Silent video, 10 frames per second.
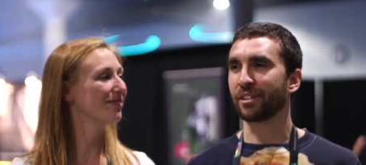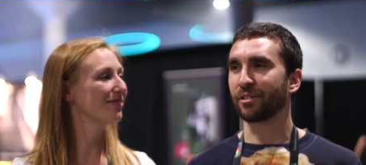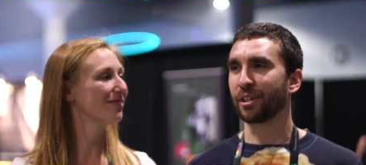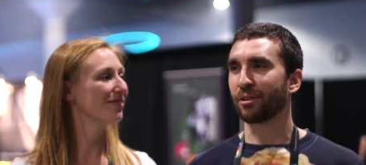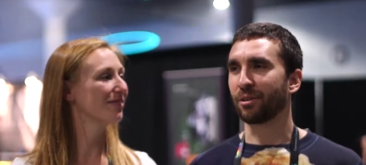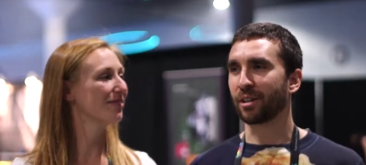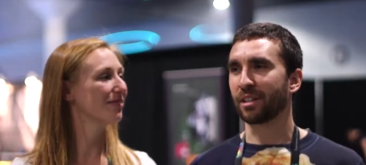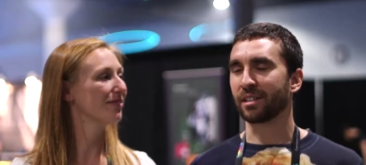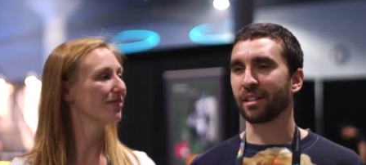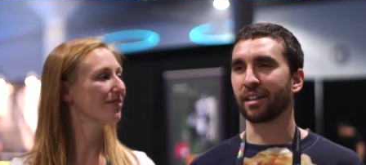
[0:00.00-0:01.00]
Speaker 1: really cool
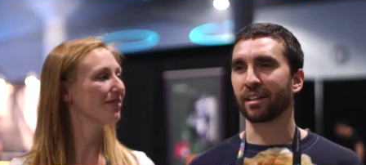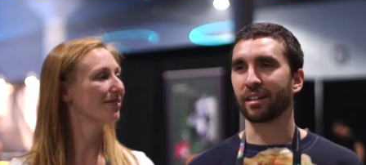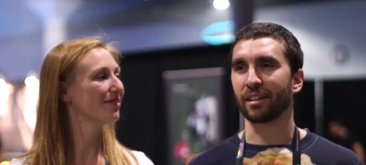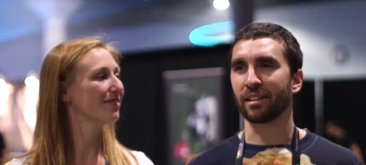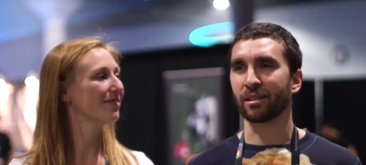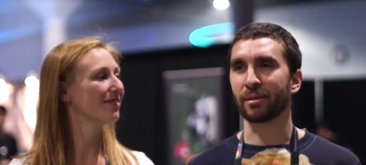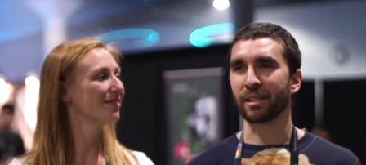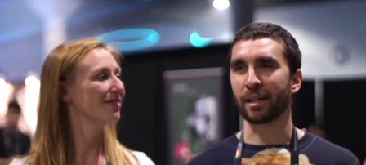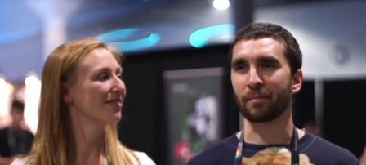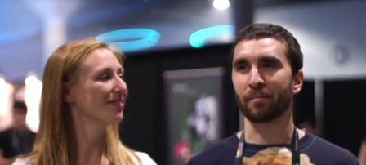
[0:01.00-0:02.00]
because like it's almost
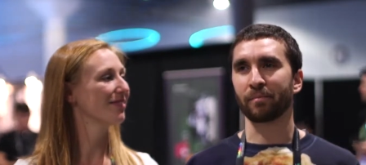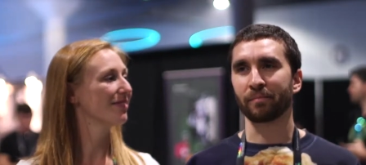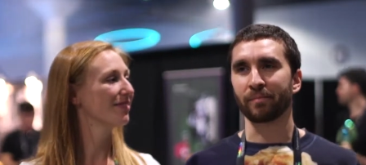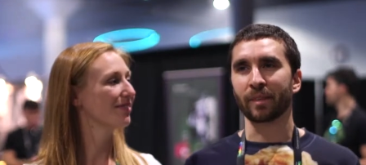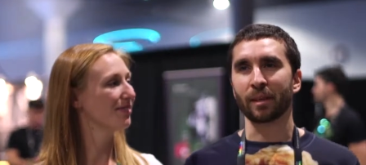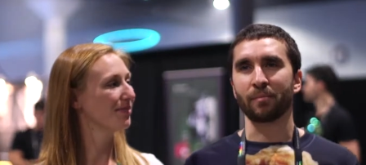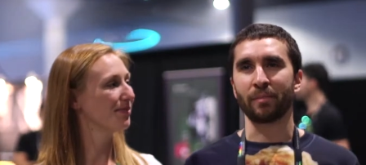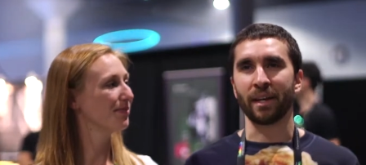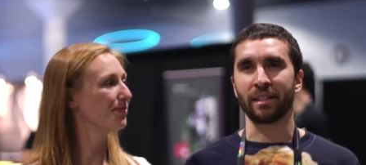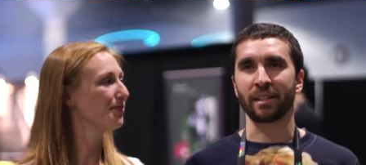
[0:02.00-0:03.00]
like
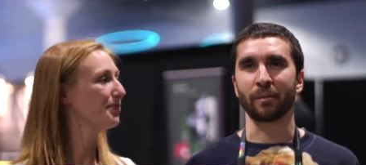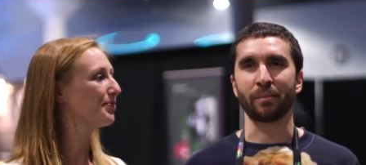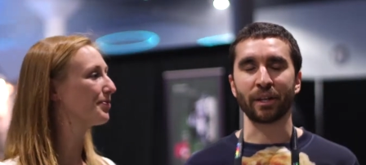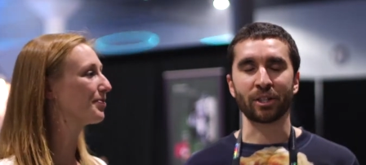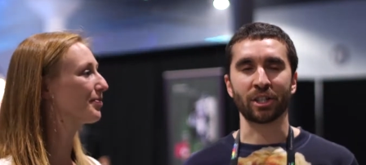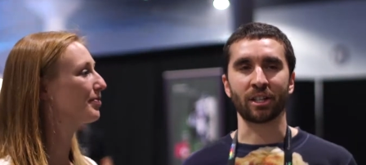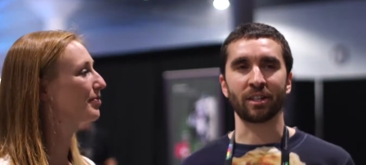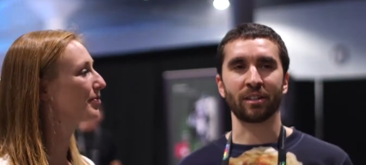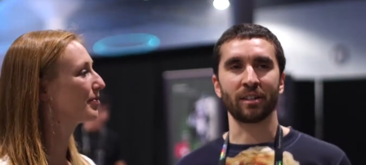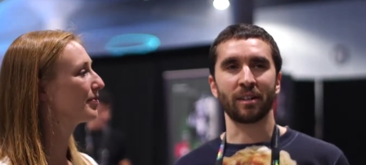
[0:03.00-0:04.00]
painting a
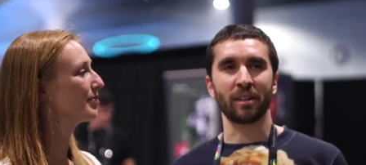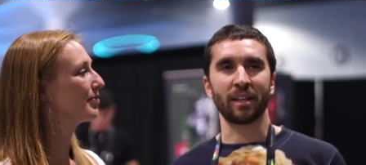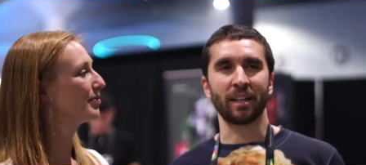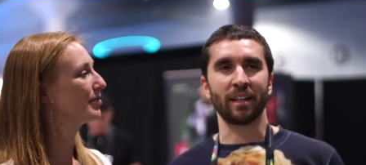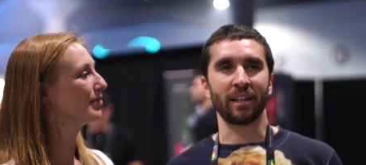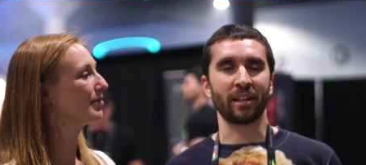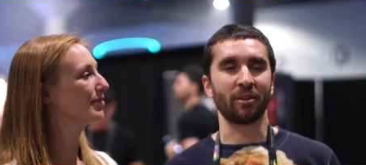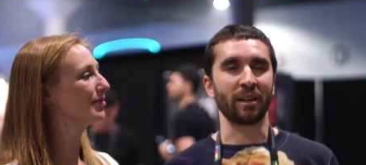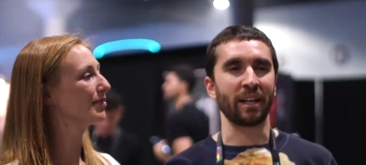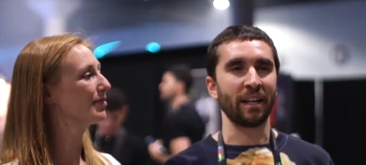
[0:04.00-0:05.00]
picture and then
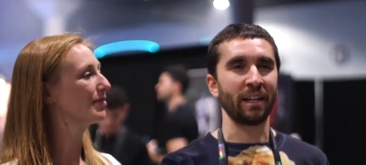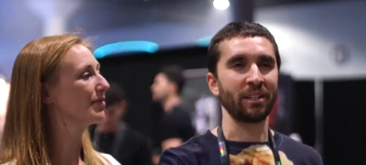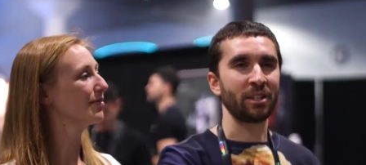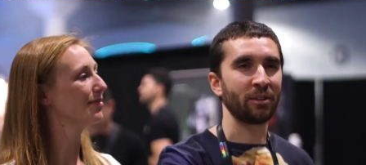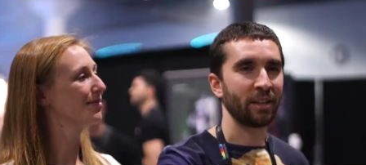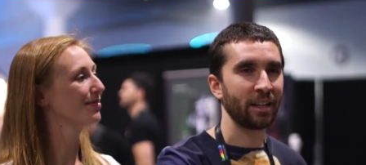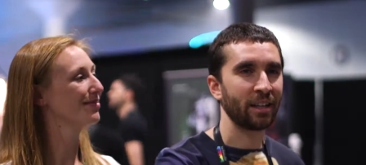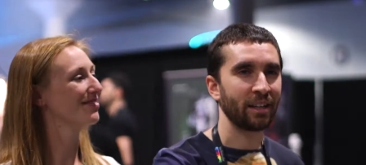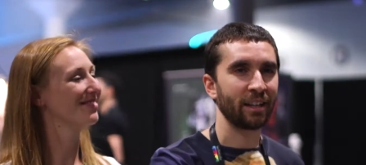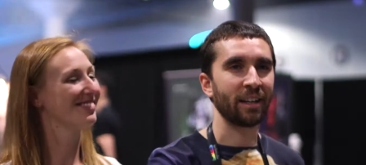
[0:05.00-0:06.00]
going into
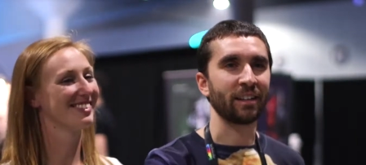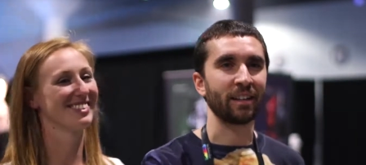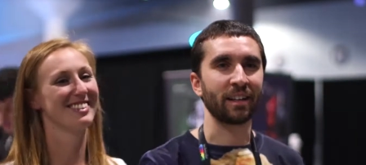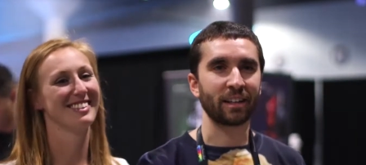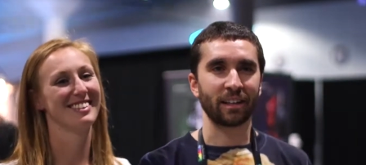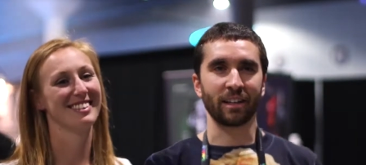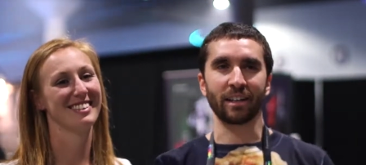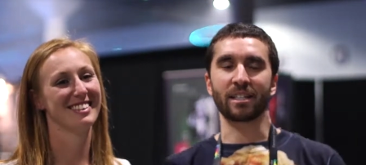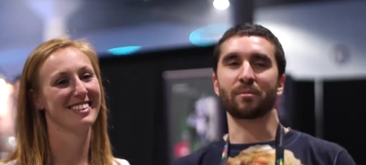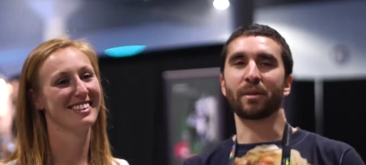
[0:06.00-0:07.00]
it and like
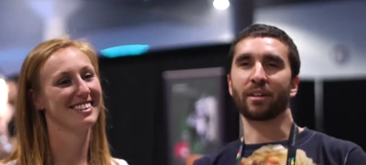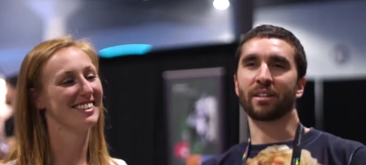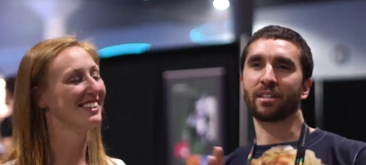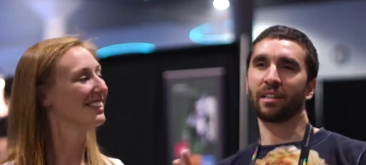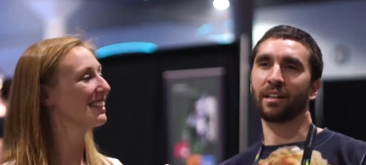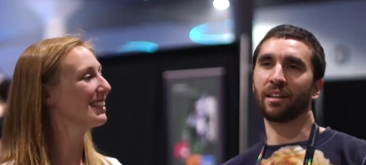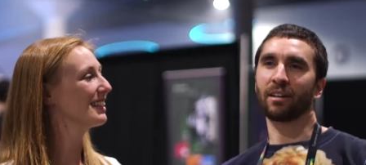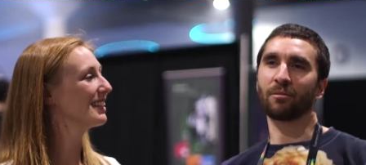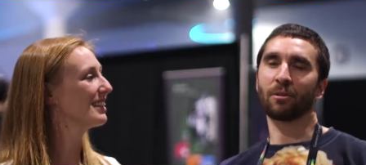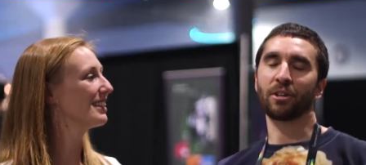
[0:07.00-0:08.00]

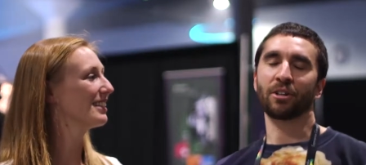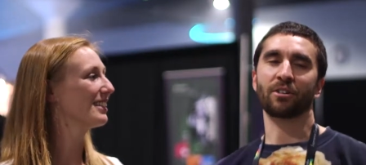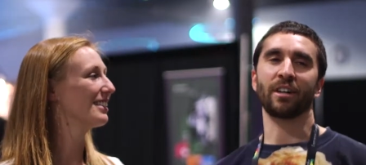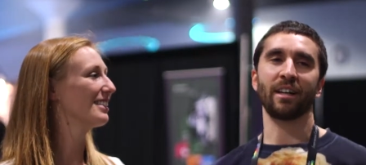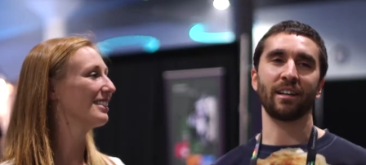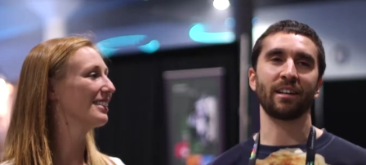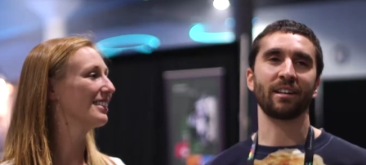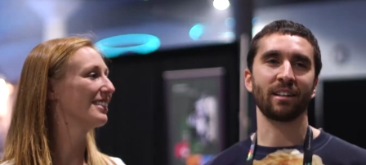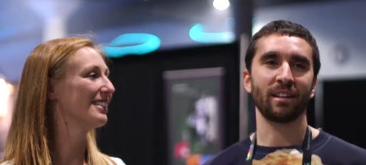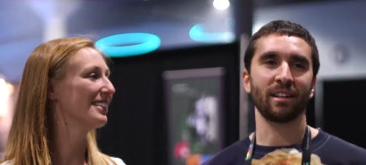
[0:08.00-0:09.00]
experiencing what you created.
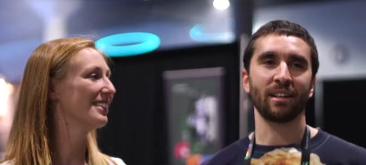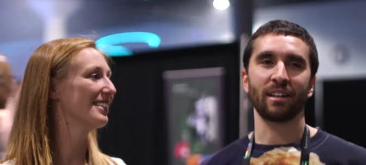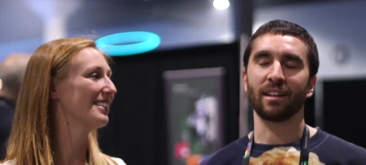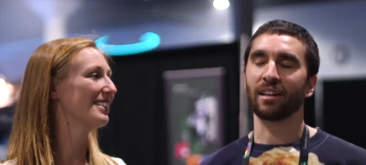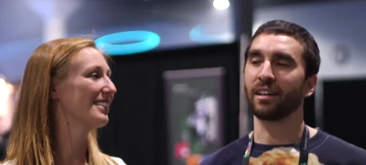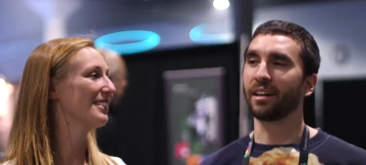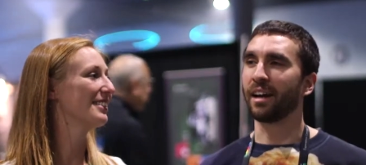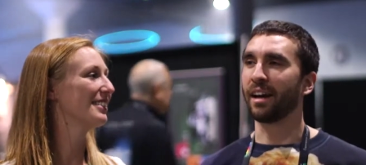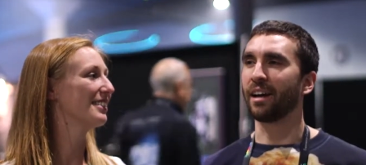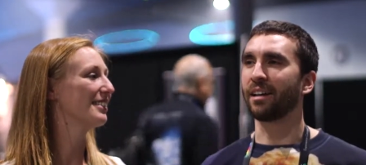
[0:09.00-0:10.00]

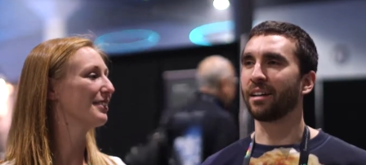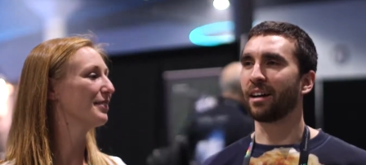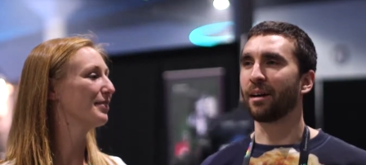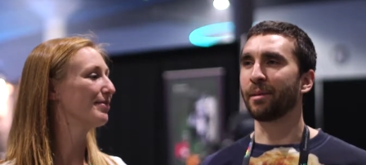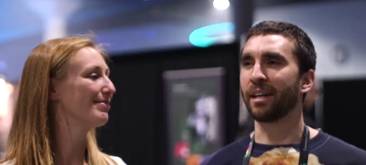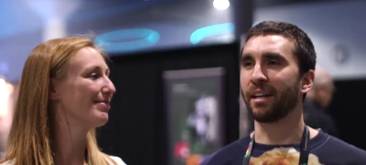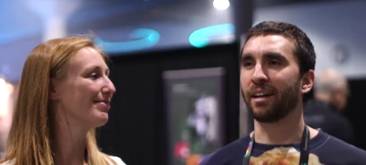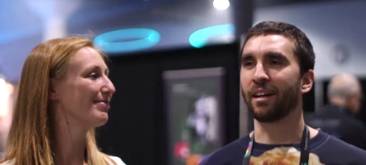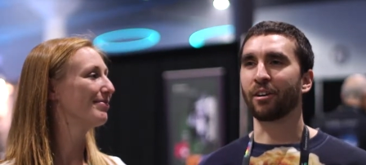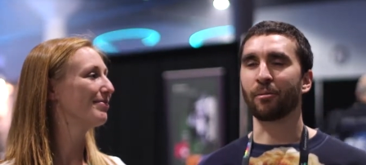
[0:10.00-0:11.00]
And I mean, it,
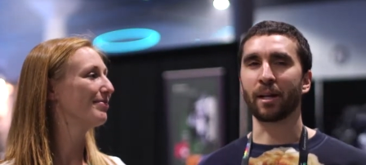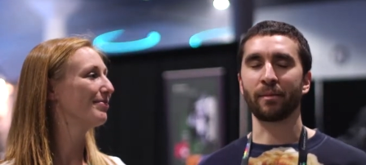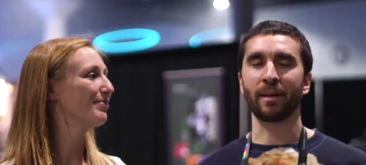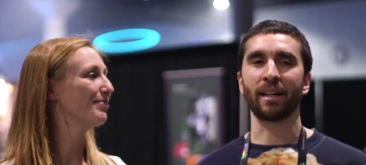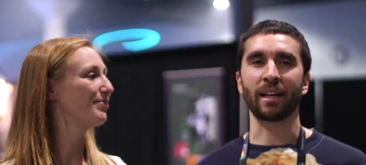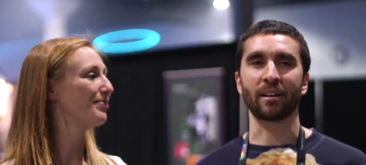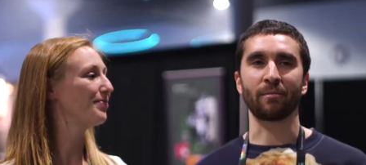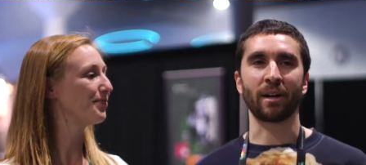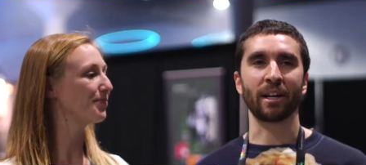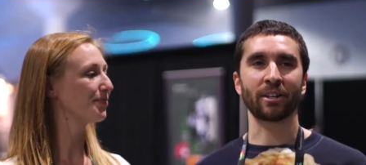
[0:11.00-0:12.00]
it reminded me like of
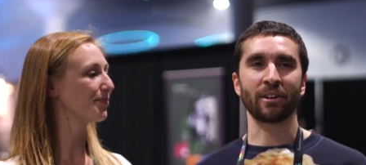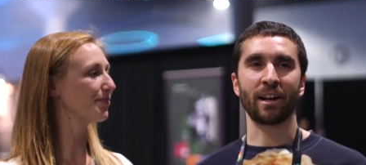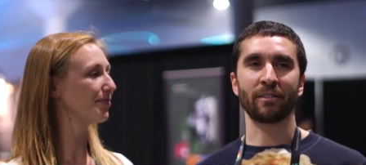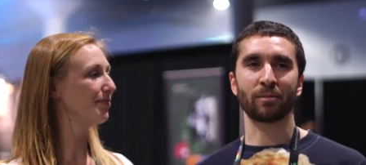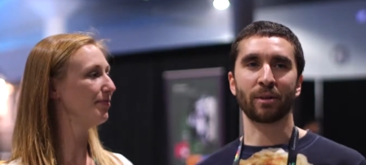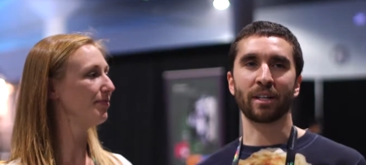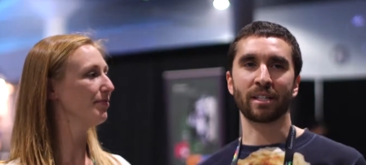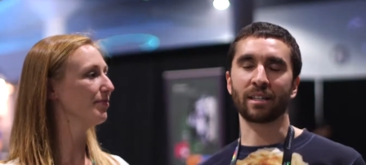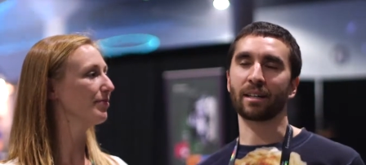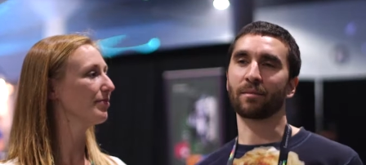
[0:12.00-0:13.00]
Minecraft, but
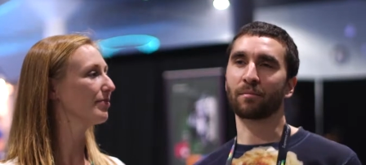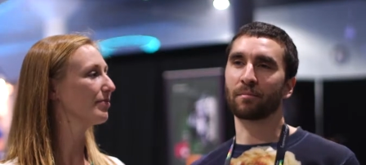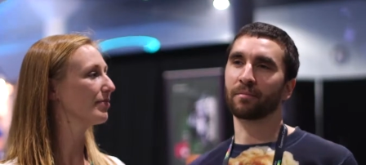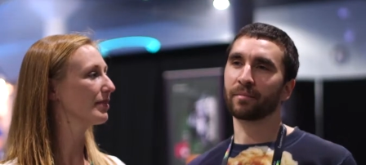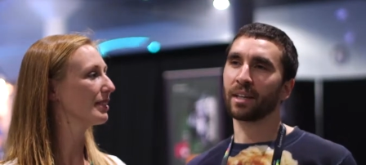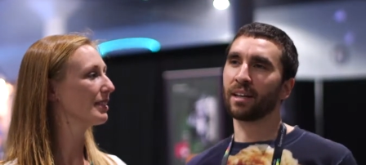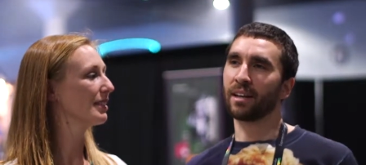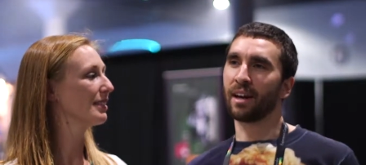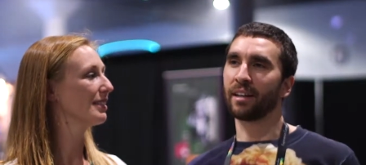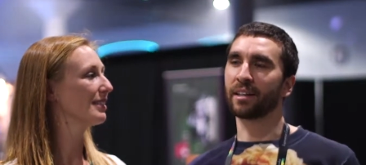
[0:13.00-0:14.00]
it's like
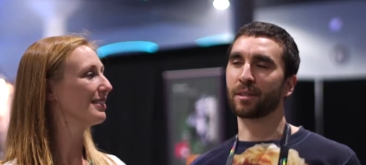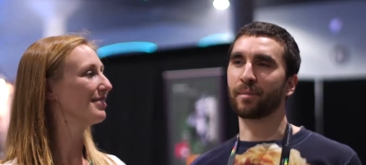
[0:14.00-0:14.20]
I think it's